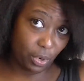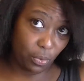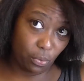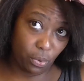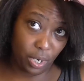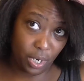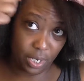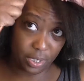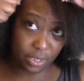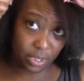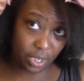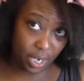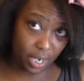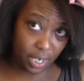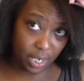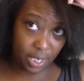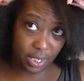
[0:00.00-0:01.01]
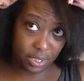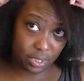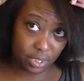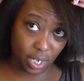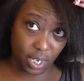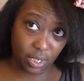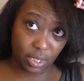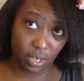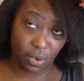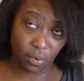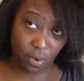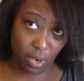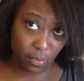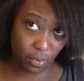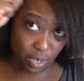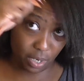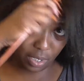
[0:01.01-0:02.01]
what changed. I know
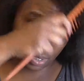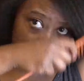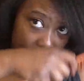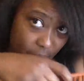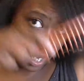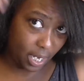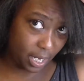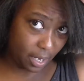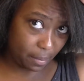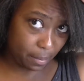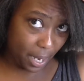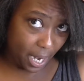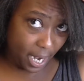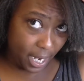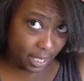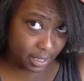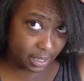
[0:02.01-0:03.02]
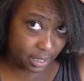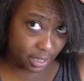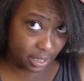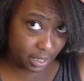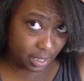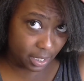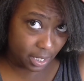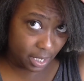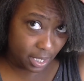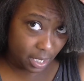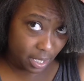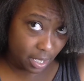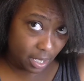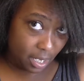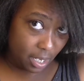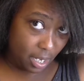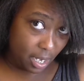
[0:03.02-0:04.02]
I was taking biotin.
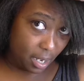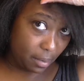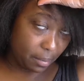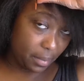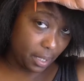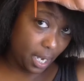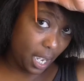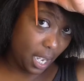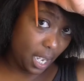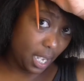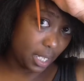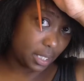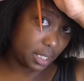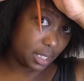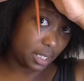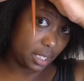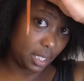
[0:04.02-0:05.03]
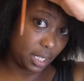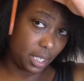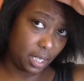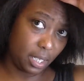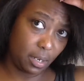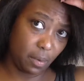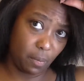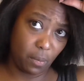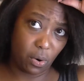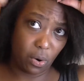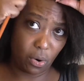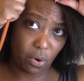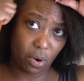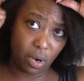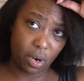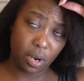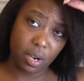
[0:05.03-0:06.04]
I'm not
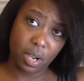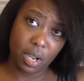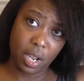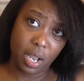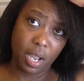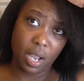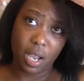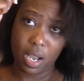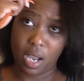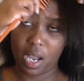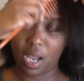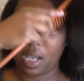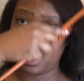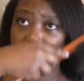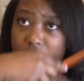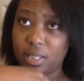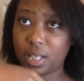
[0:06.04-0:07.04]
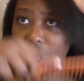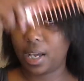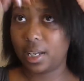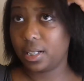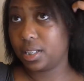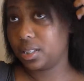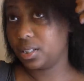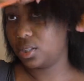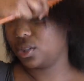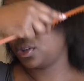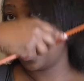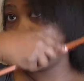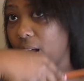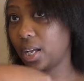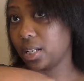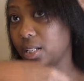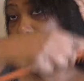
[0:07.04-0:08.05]
anymore. I decided to
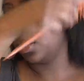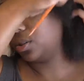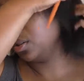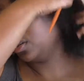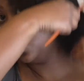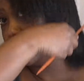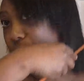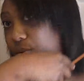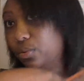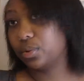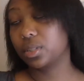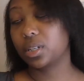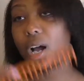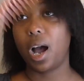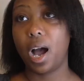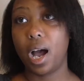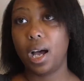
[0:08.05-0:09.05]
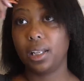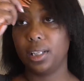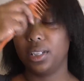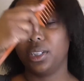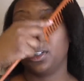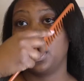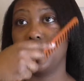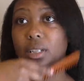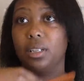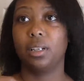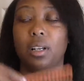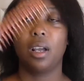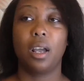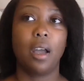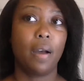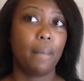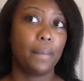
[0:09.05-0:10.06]
try to use collagen,
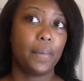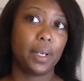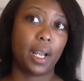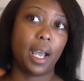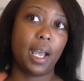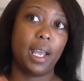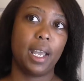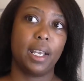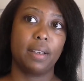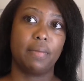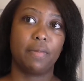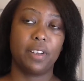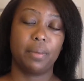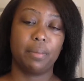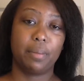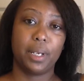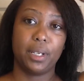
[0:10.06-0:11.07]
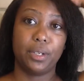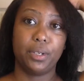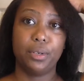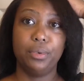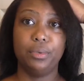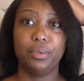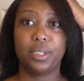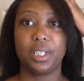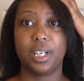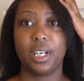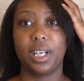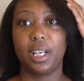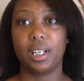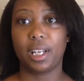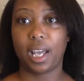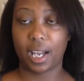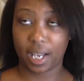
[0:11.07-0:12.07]
but I haven't been using
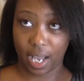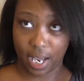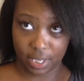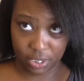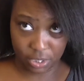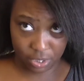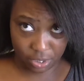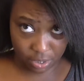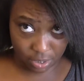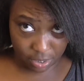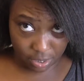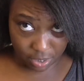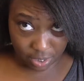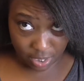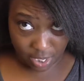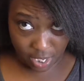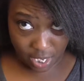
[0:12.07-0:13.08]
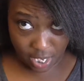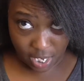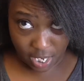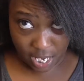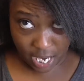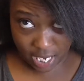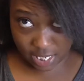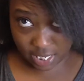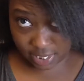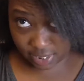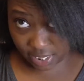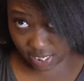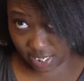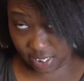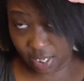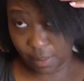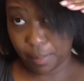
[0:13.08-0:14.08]
it like I should, and it's
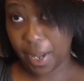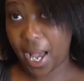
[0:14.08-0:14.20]
in the